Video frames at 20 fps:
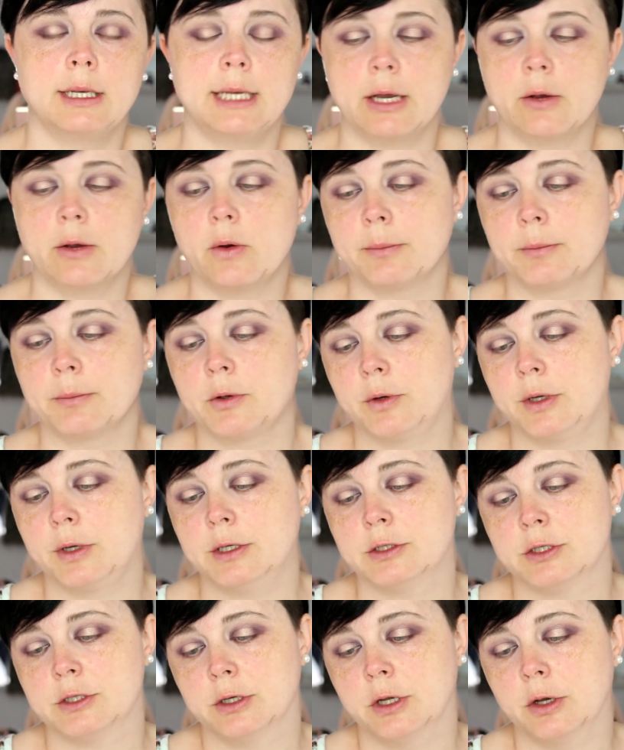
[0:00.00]
Now I'm
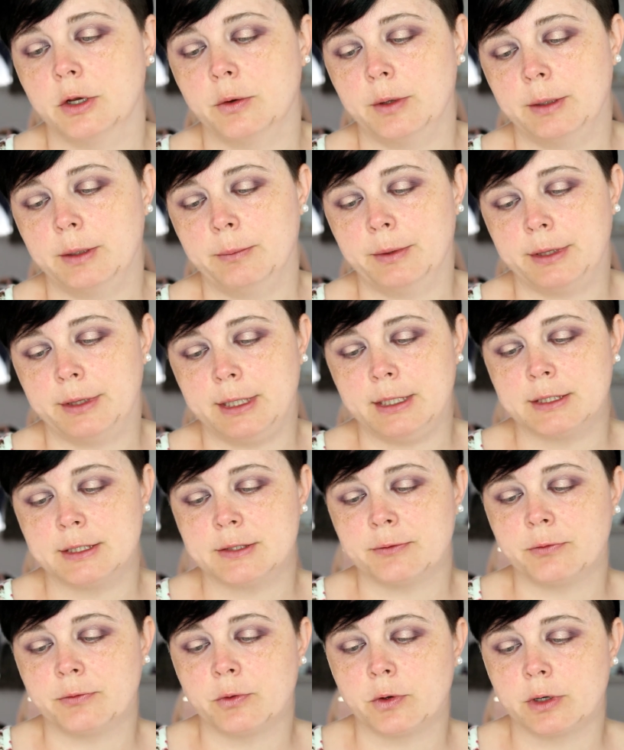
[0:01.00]
going to go in with the
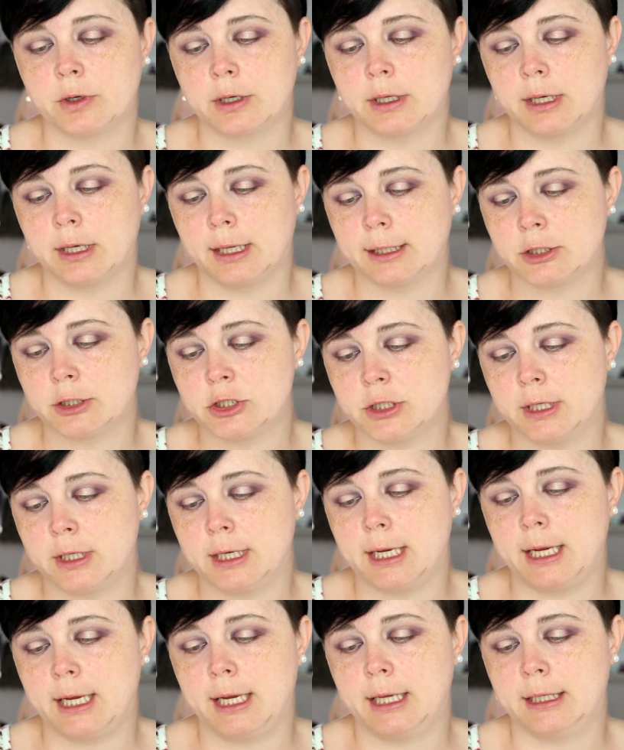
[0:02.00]
Sephora
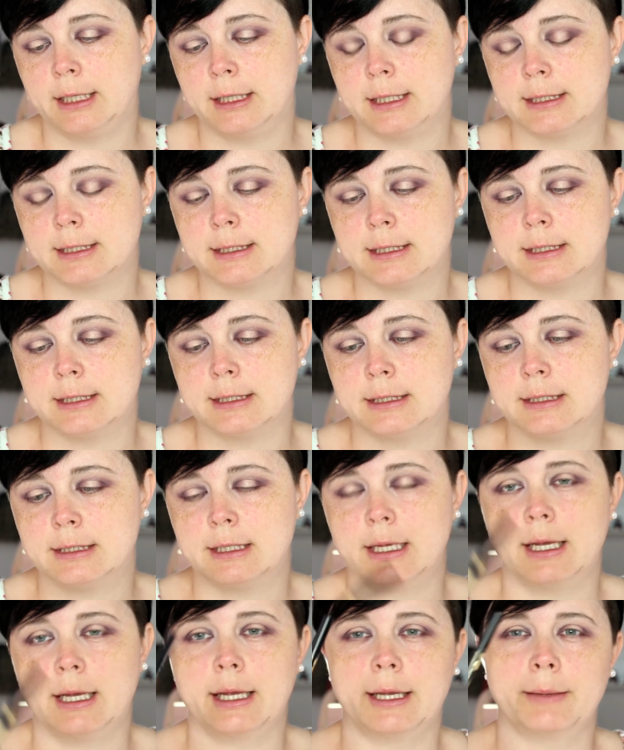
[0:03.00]
collection, and this
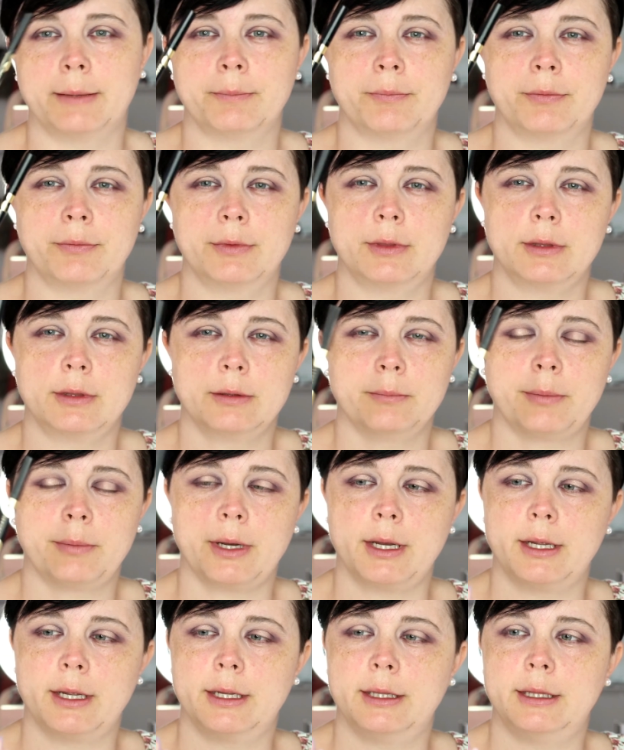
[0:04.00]
is
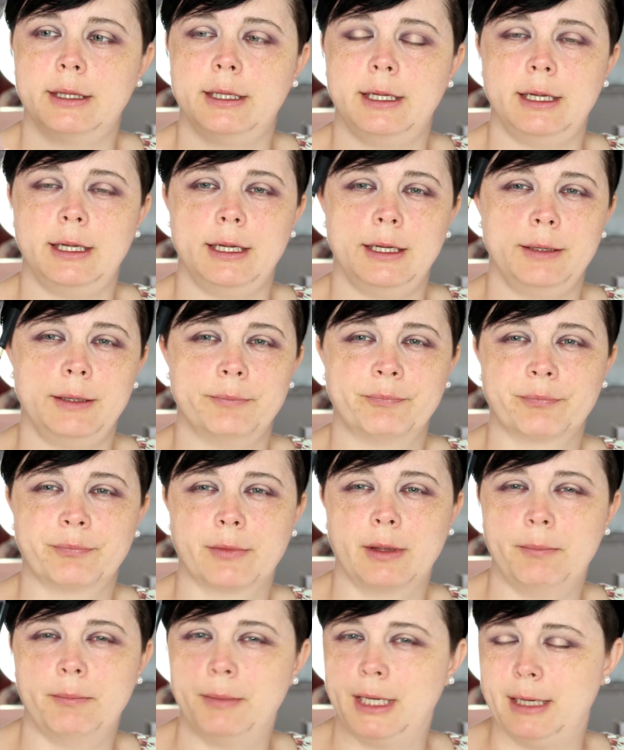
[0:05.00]
by the
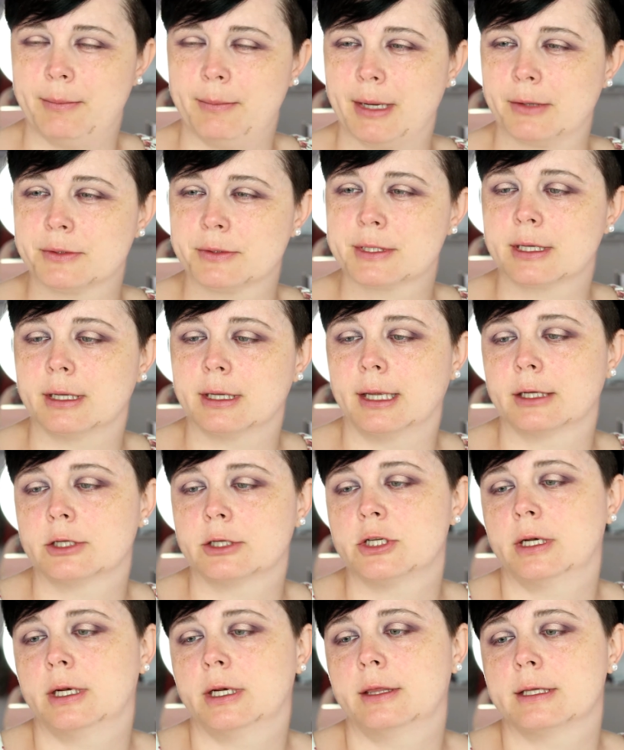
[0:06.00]
Minnie Mouse
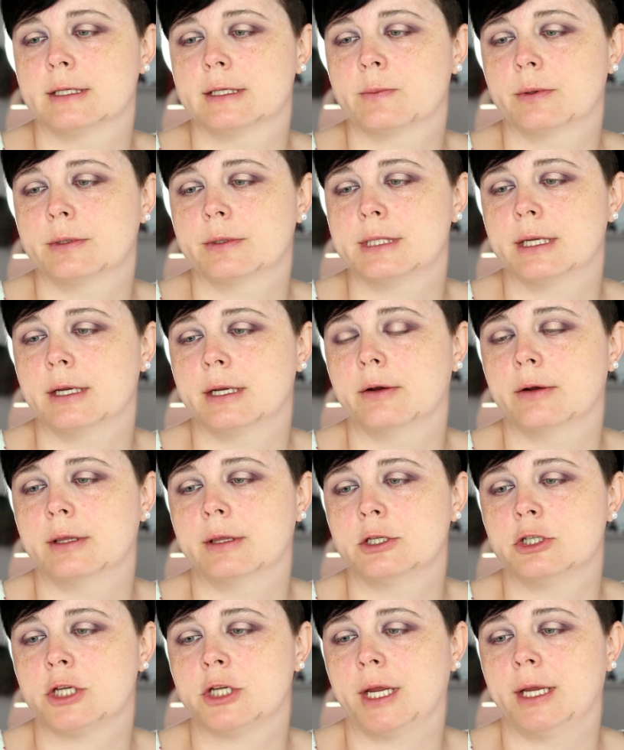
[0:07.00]
collection, and this one's here in
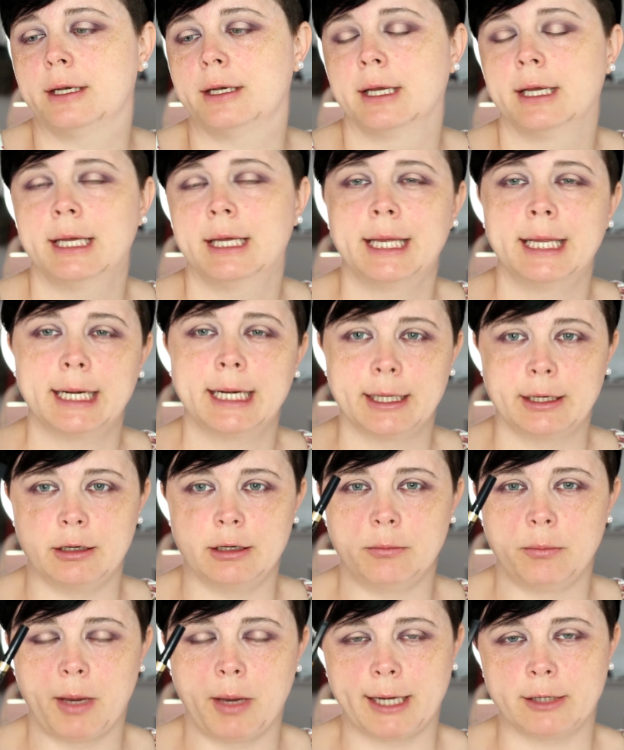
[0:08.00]
the shade
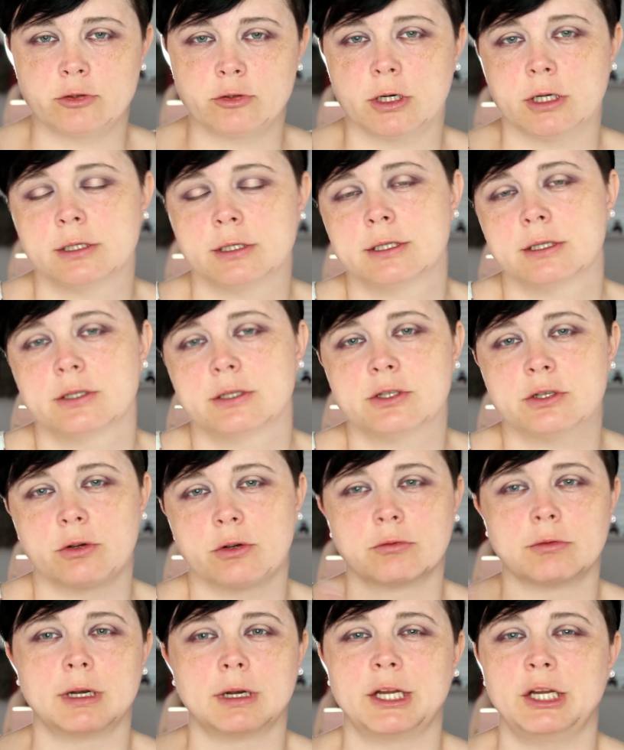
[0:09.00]
Little Black Dress.
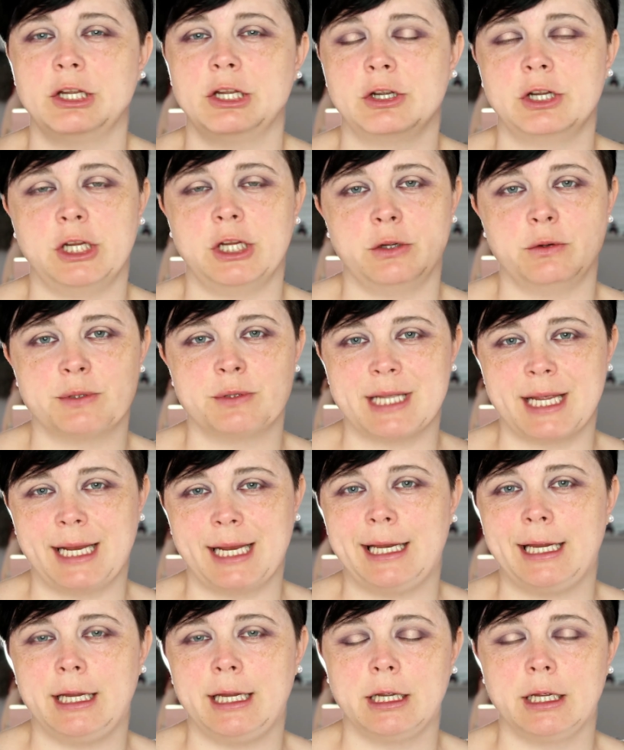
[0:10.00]
So really you can use
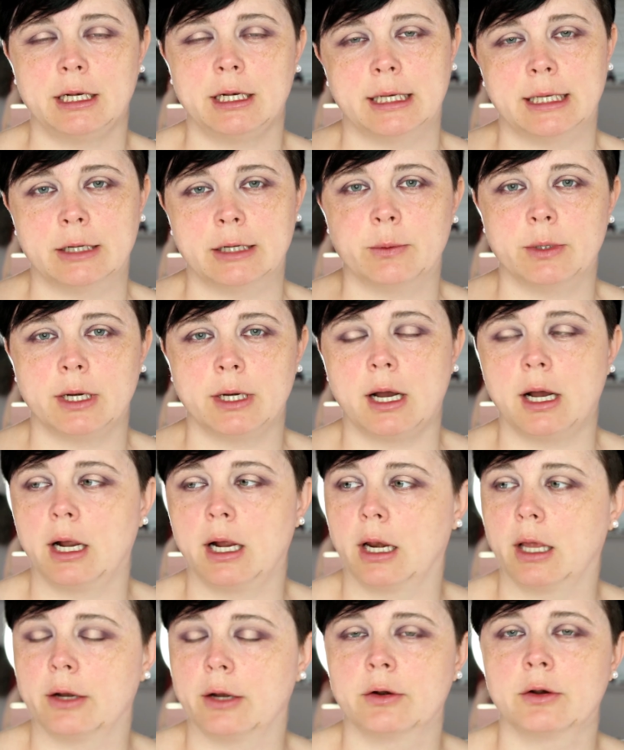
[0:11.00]
any liquid
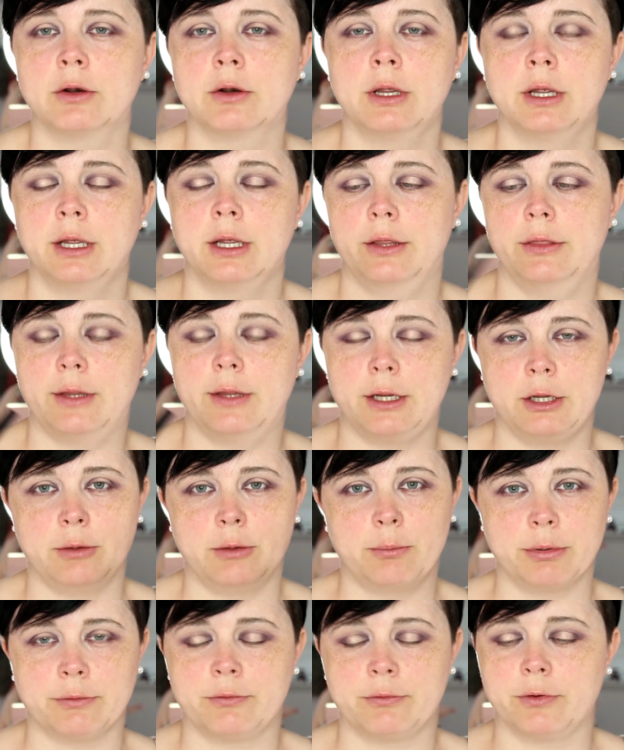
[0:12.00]
eyeliner that
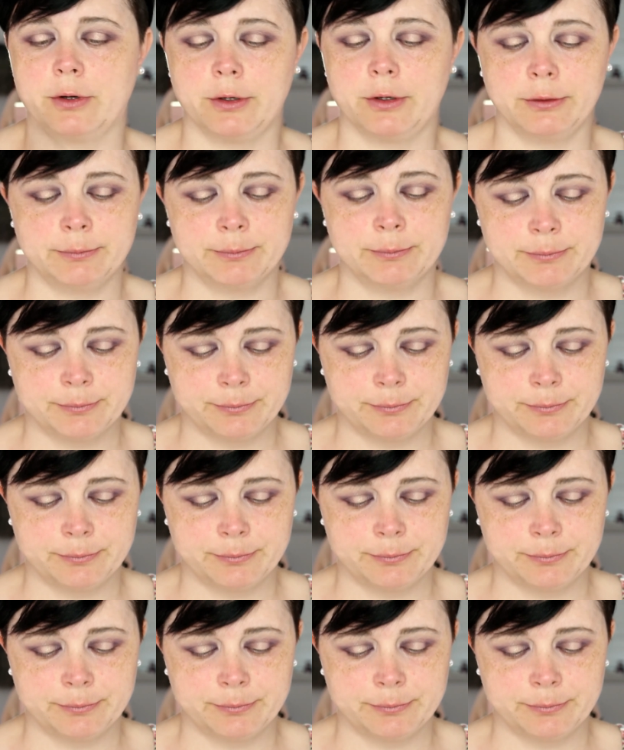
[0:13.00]
you prefer.